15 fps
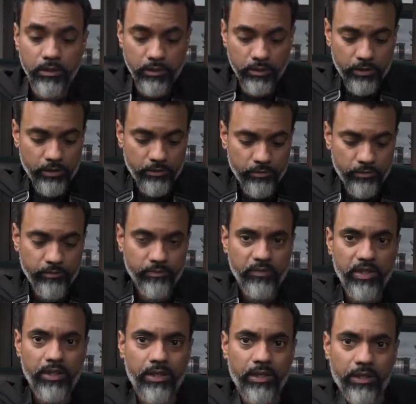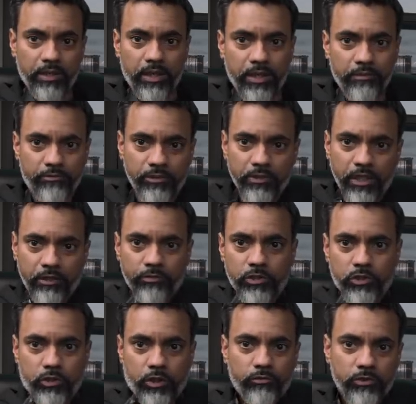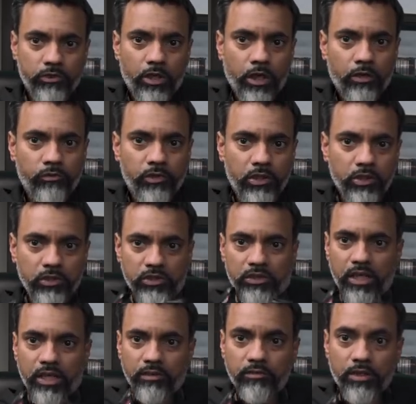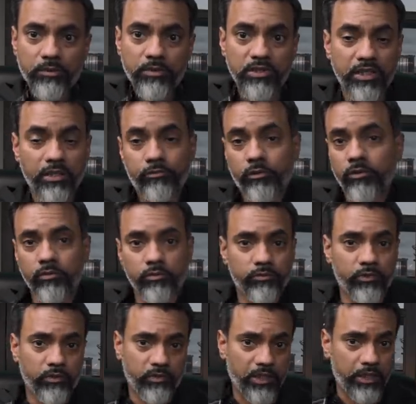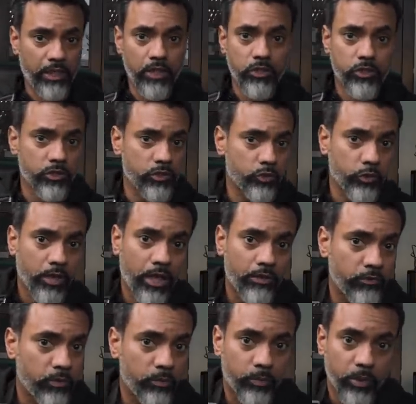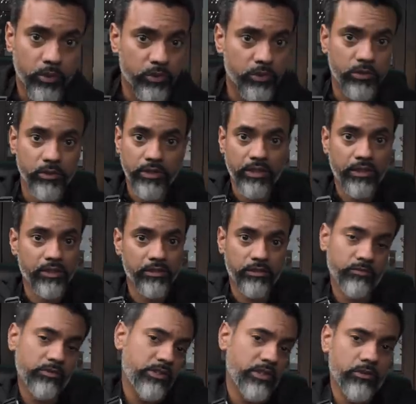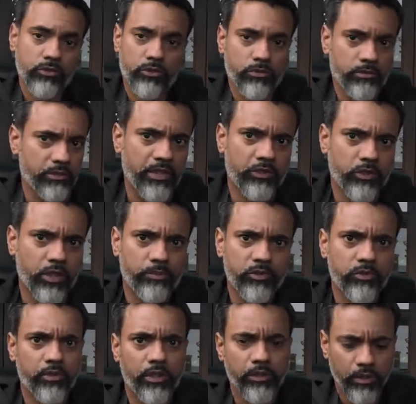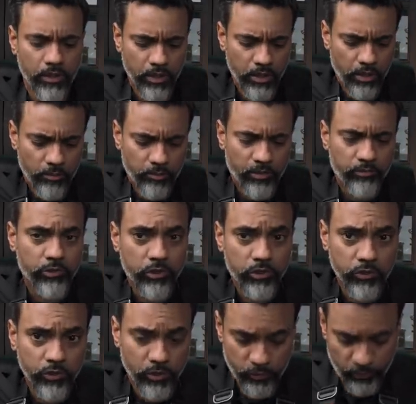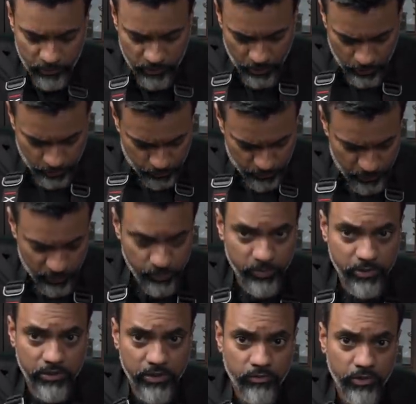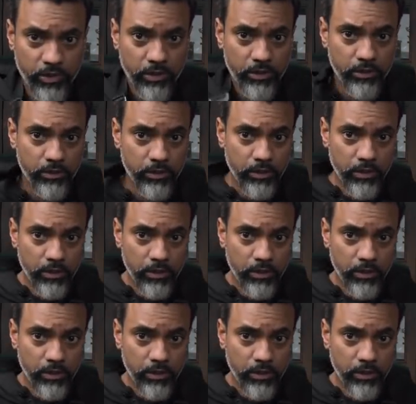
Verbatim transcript: And I feel like for street photography, it just kind of limits. Now for vacation, travel, personal, that kind of stuff, then yes, neck strap is great. But for street photography specifically,